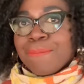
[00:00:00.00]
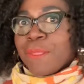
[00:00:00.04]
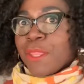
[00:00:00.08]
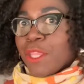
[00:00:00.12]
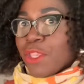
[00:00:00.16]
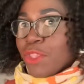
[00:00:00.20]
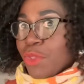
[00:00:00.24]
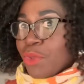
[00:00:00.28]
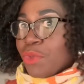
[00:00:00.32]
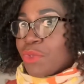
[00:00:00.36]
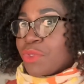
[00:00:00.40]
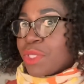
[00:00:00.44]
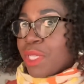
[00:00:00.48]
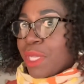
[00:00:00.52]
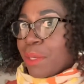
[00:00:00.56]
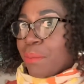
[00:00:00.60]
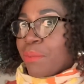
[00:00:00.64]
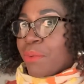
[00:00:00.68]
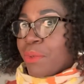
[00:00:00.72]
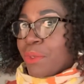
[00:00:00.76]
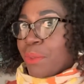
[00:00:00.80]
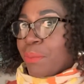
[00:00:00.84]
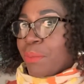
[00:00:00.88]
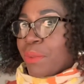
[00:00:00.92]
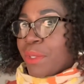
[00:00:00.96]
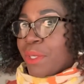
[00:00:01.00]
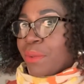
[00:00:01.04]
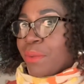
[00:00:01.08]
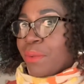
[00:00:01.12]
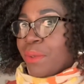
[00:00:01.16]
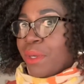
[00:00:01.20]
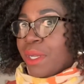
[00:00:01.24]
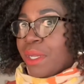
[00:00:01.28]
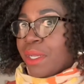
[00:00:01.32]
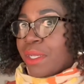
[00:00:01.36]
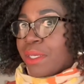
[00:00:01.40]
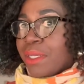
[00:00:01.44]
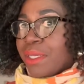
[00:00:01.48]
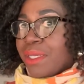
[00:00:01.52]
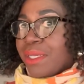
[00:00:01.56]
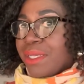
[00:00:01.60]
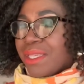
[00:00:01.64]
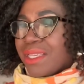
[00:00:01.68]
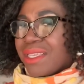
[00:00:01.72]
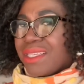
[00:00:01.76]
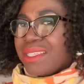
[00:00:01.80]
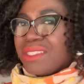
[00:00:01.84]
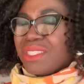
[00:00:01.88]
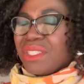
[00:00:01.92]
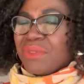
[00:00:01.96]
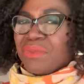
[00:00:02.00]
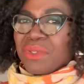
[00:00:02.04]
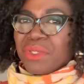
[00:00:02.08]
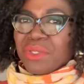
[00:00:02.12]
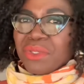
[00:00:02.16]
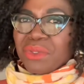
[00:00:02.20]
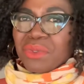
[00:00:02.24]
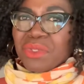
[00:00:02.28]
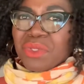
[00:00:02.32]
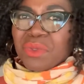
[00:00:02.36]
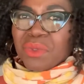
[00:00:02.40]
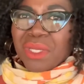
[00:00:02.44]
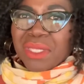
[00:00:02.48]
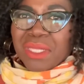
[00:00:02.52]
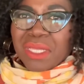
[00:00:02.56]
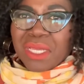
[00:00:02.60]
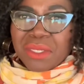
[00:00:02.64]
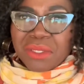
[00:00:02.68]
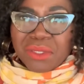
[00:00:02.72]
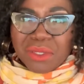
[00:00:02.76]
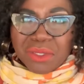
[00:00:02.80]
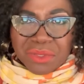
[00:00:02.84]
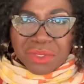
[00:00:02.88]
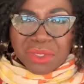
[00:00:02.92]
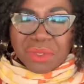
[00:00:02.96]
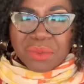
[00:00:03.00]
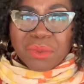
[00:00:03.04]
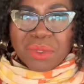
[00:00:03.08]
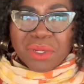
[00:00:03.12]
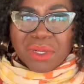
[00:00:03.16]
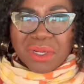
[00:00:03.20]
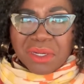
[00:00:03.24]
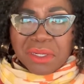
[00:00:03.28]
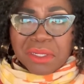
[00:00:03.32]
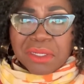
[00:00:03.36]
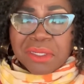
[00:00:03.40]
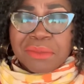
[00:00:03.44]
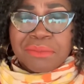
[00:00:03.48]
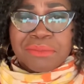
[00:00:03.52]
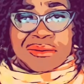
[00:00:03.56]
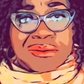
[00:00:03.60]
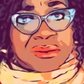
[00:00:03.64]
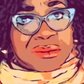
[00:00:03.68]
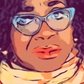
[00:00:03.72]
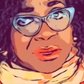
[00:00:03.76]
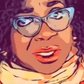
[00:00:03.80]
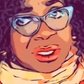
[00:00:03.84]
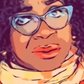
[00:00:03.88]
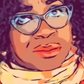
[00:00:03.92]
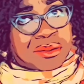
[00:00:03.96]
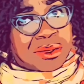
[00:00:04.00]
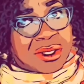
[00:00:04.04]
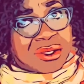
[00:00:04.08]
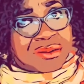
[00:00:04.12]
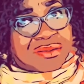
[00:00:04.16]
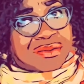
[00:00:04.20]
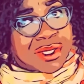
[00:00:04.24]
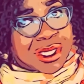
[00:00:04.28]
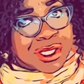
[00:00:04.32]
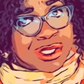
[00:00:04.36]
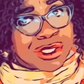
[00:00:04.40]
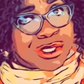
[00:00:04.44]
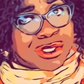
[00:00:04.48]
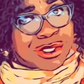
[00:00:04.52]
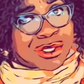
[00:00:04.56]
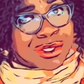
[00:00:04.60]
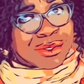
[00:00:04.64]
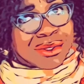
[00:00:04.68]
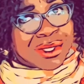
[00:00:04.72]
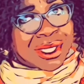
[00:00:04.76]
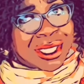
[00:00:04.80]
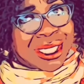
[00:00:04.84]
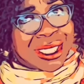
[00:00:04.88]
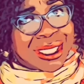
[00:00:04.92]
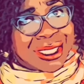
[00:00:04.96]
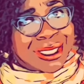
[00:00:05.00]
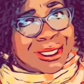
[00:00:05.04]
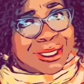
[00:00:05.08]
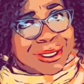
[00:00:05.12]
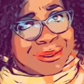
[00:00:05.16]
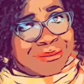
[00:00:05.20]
Use the appropriate one, because if you use one that doesn't work, that will affect your grade.